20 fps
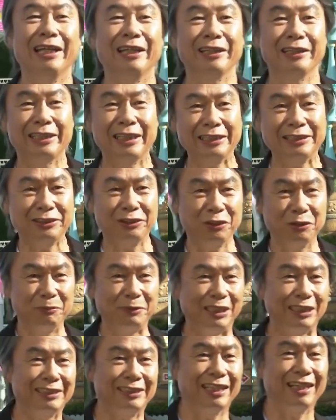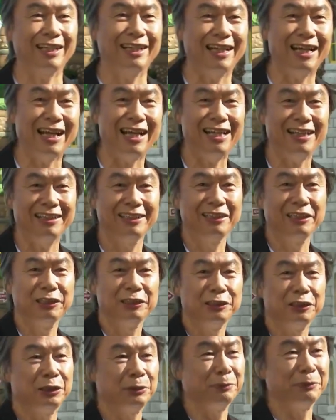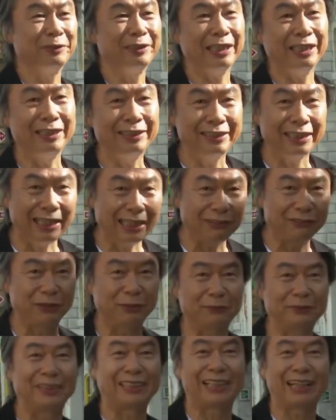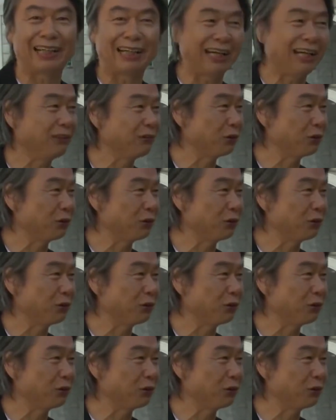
It's interesting to learn about Shigeru Miyamoto's early